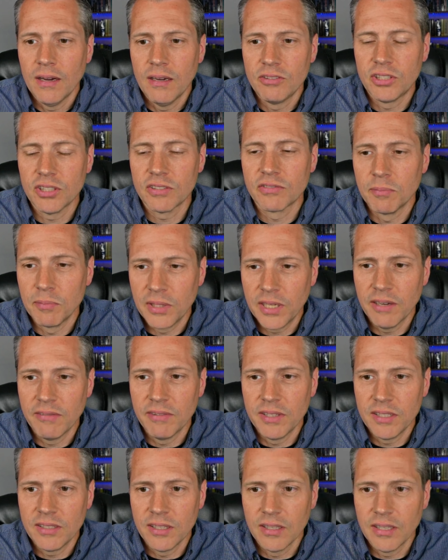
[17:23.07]
just from
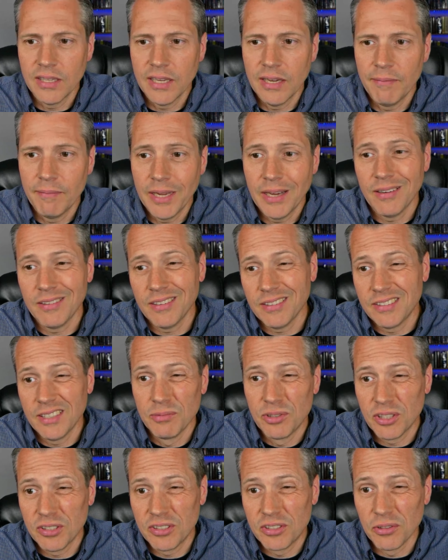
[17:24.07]
giving to them. Now, some
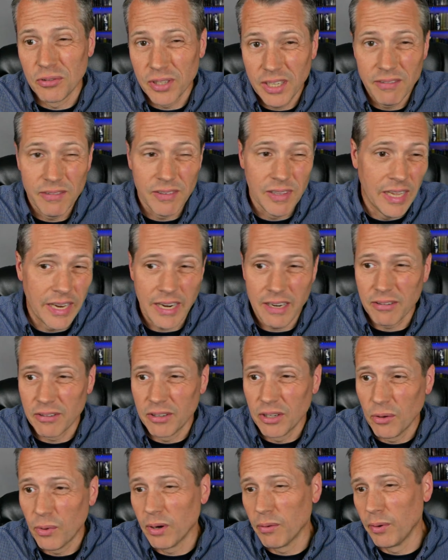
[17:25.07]
churches don't give a lot. I don't
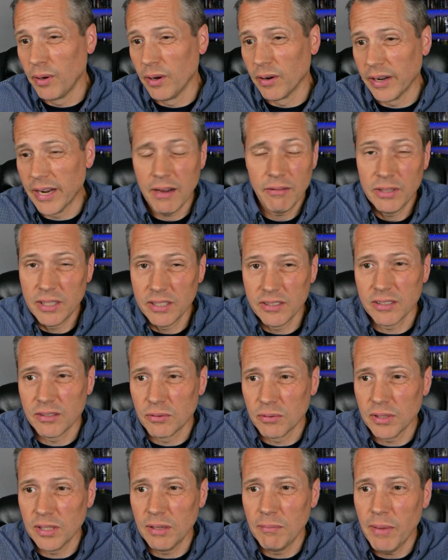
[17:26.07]
know where we are now. It doesn't
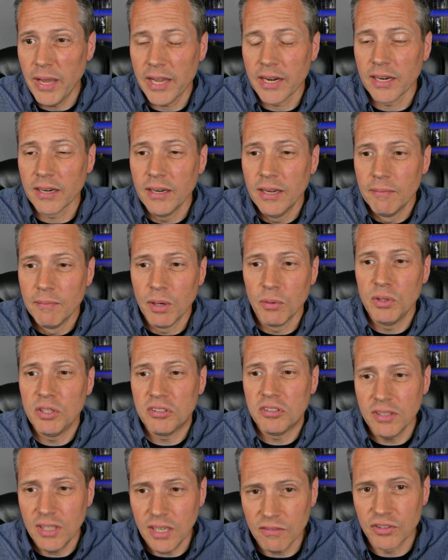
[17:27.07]
really matter. But we
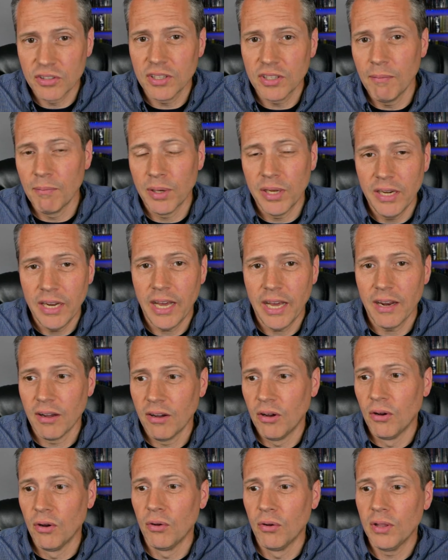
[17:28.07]
give some, but not a
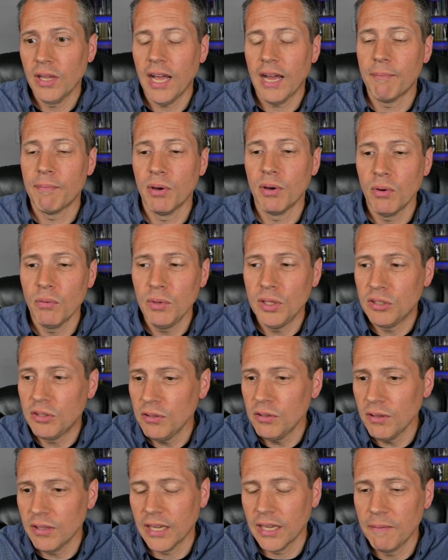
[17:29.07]
whole lot. But what we
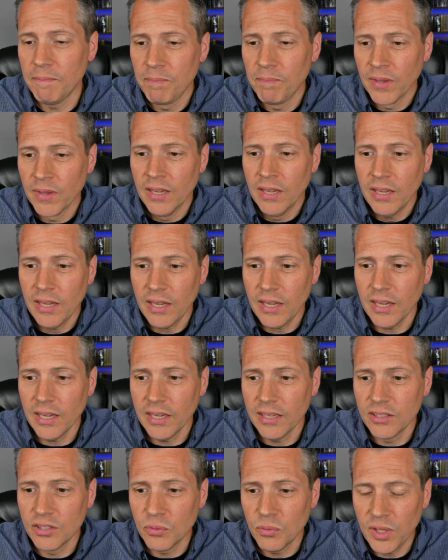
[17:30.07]
do then
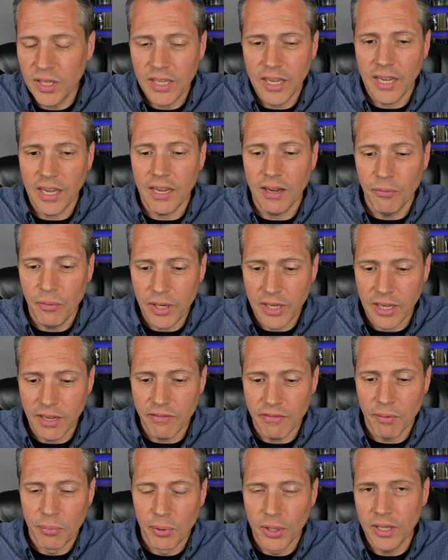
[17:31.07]
is we gave
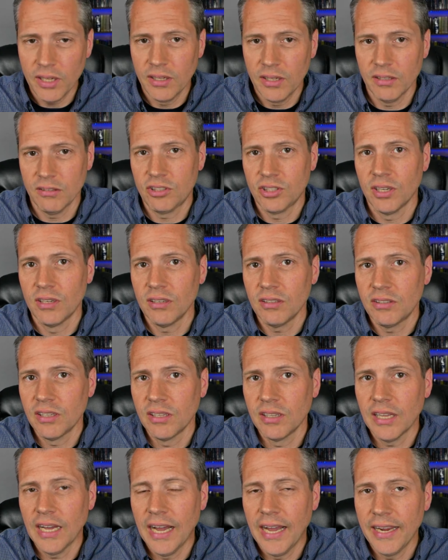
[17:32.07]
a pretty good chunk to
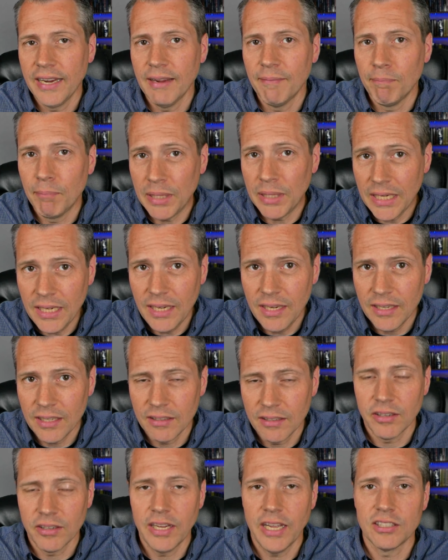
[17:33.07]
the IMB,
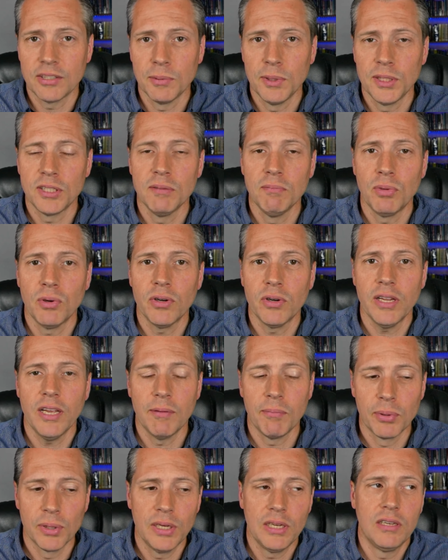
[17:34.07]
International Mission Board, and a
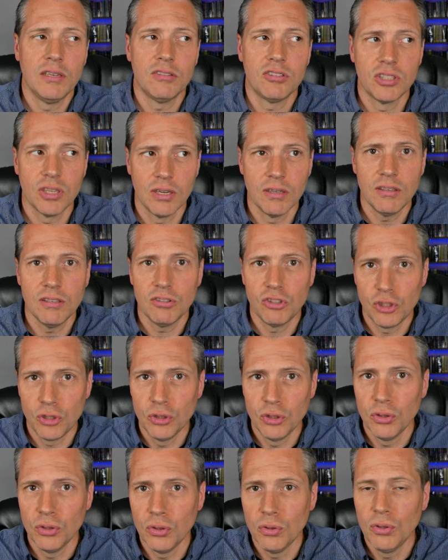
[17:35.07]
pretty good chunk
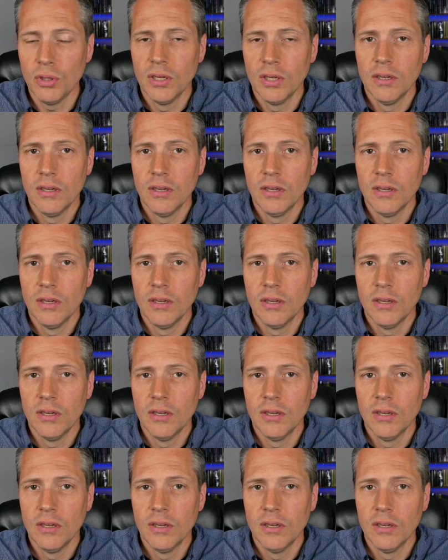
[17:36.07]
to